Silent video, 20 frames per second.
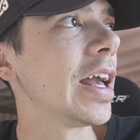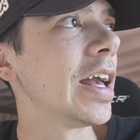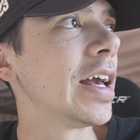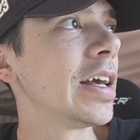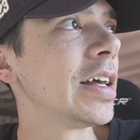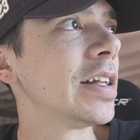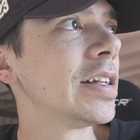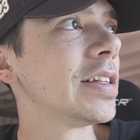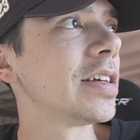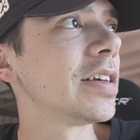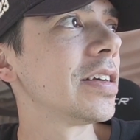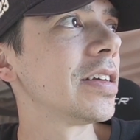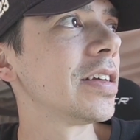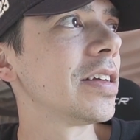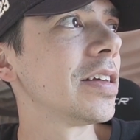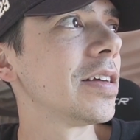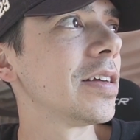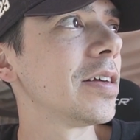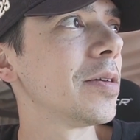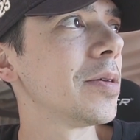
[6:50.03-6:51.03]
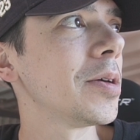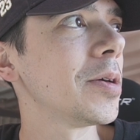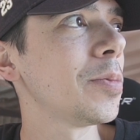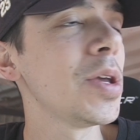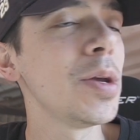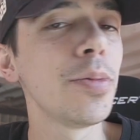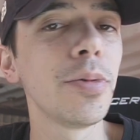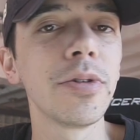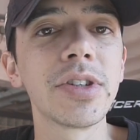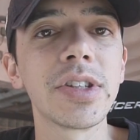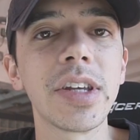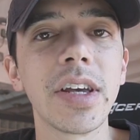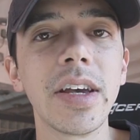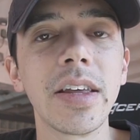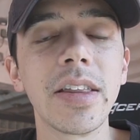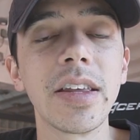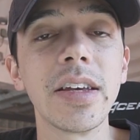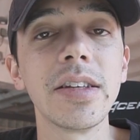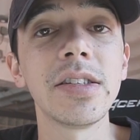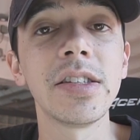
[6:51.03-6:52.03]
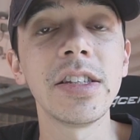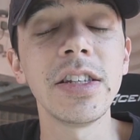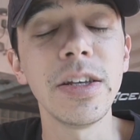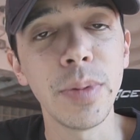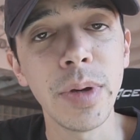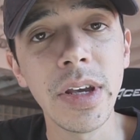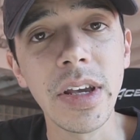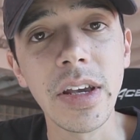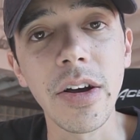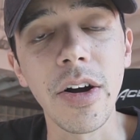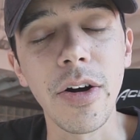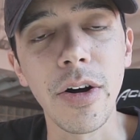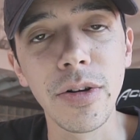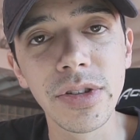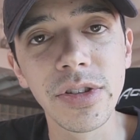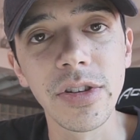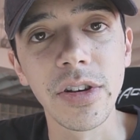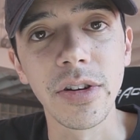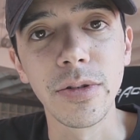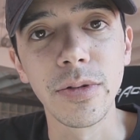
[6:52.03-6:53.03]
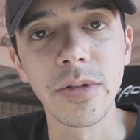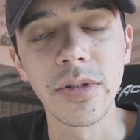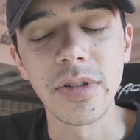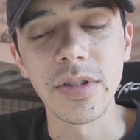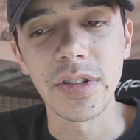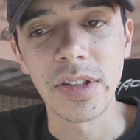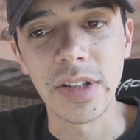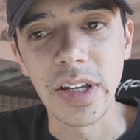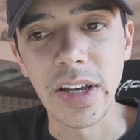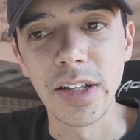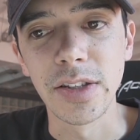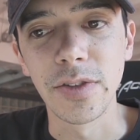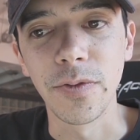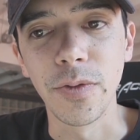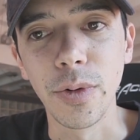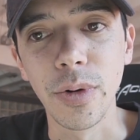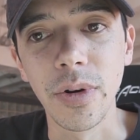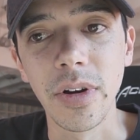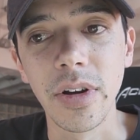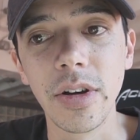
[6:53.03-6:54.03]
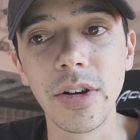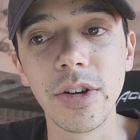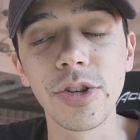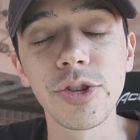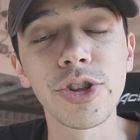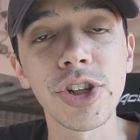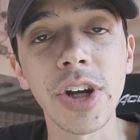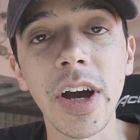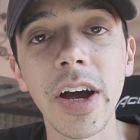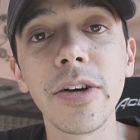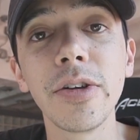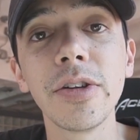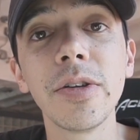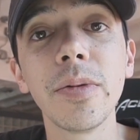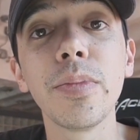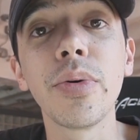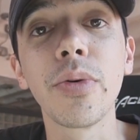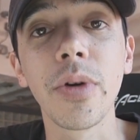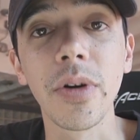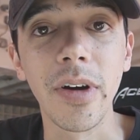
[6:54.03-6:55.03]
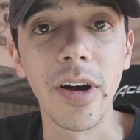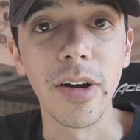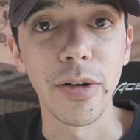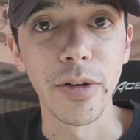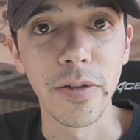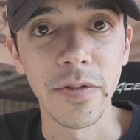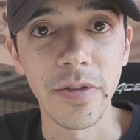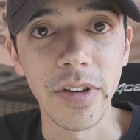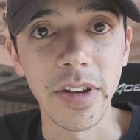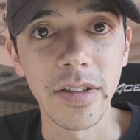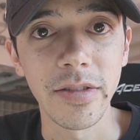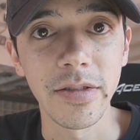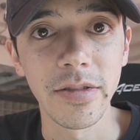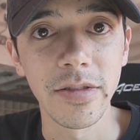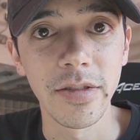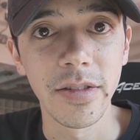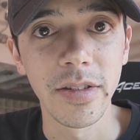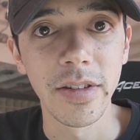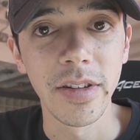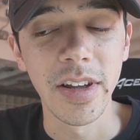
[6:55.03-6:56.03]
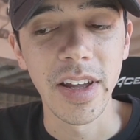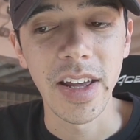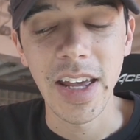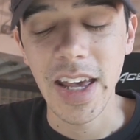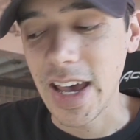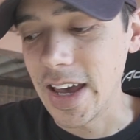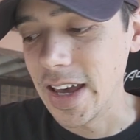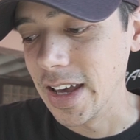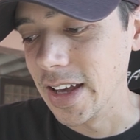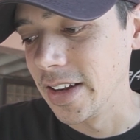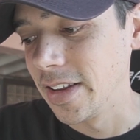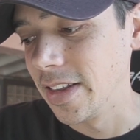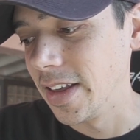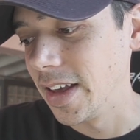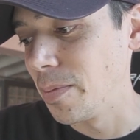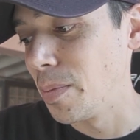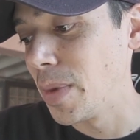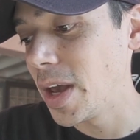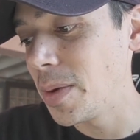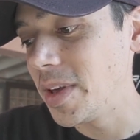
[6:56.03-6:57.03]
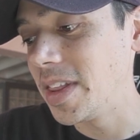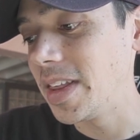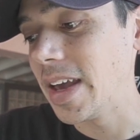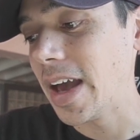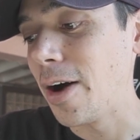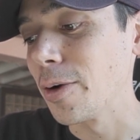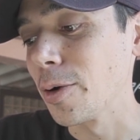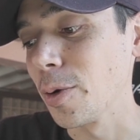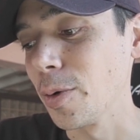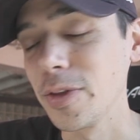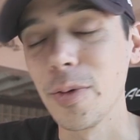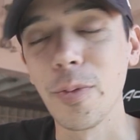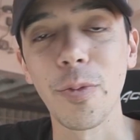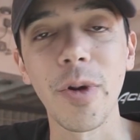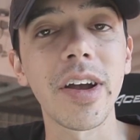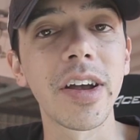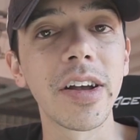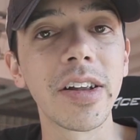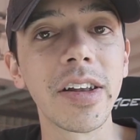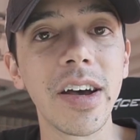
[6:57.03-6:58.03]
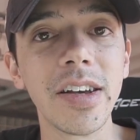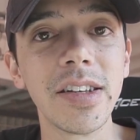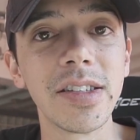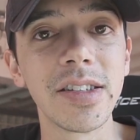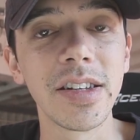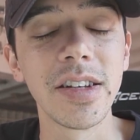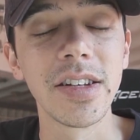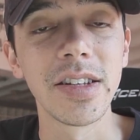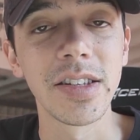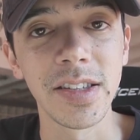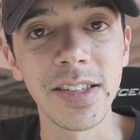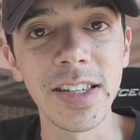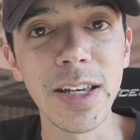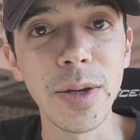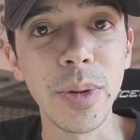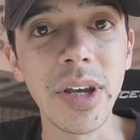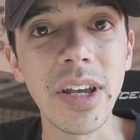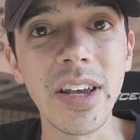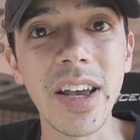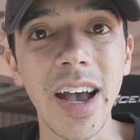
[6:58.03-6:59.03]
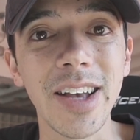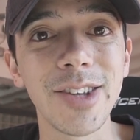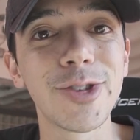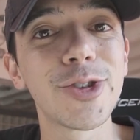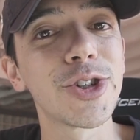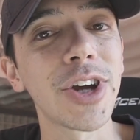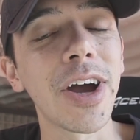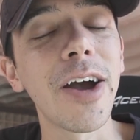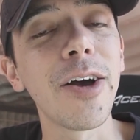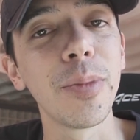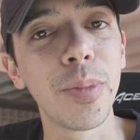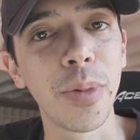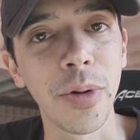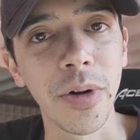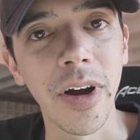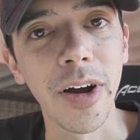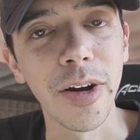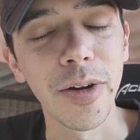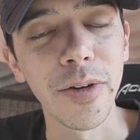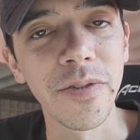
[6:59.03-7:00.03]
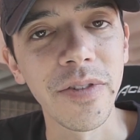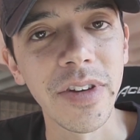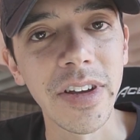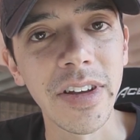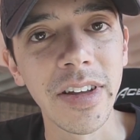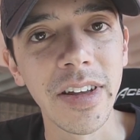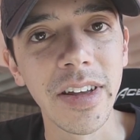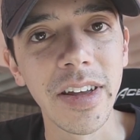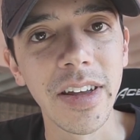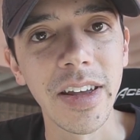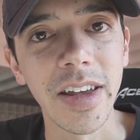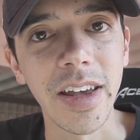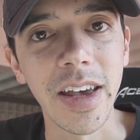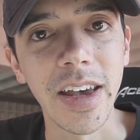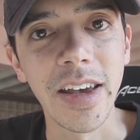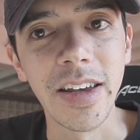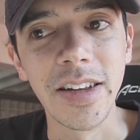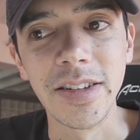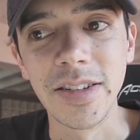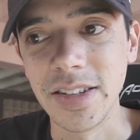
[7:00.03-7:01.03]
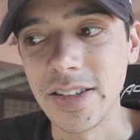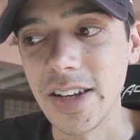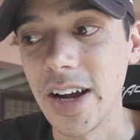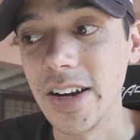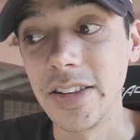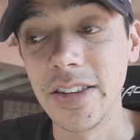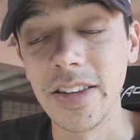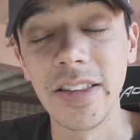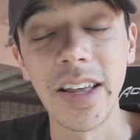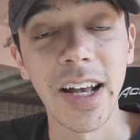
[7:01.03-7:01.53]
And people are saying that CP also stands for child pornography, and that maybe the algorithm recognized CP as child pornography and decided that